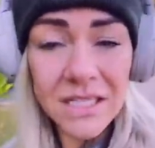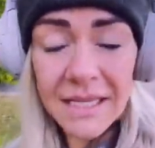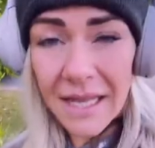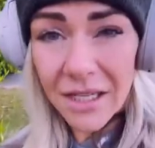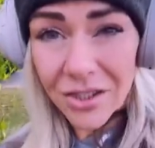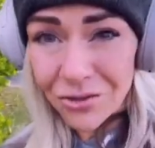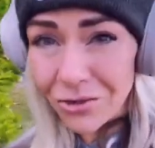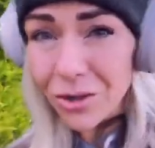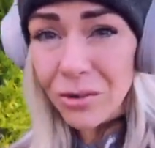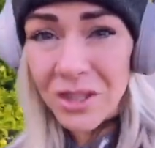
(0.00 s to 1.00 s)
She's had a
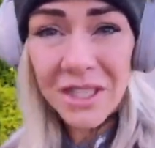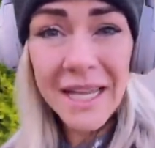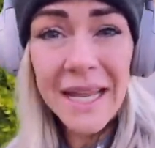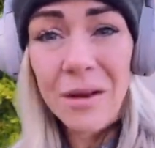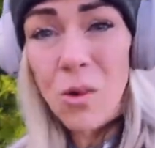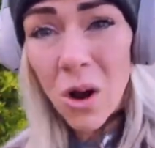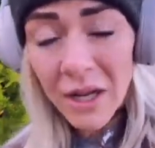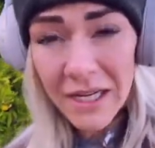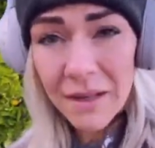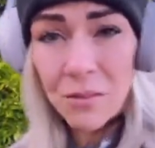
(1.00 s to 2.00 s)
stroke. She can't
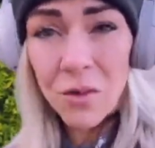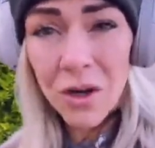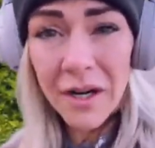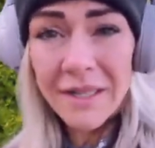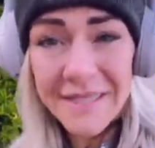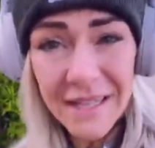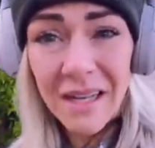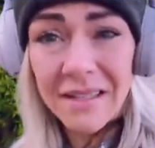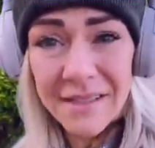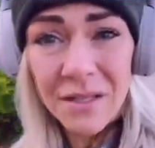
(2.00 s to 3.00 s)
walk anymore. It
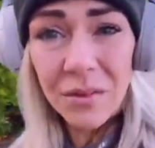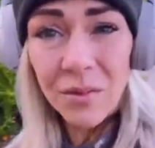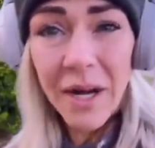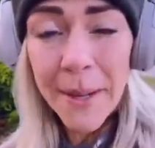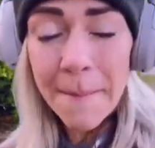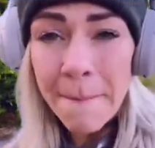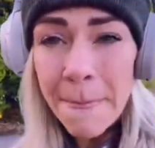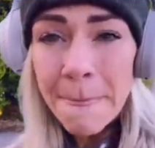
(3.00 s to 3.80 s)
sucks, right?